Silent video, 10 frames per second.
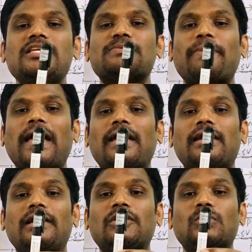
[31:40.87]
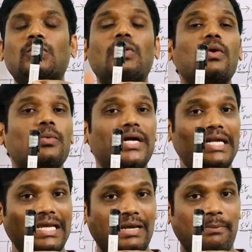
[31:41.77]
is parallel to
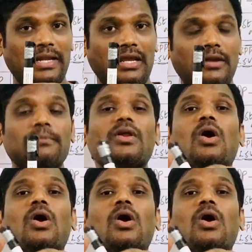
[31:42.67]
vertical plane,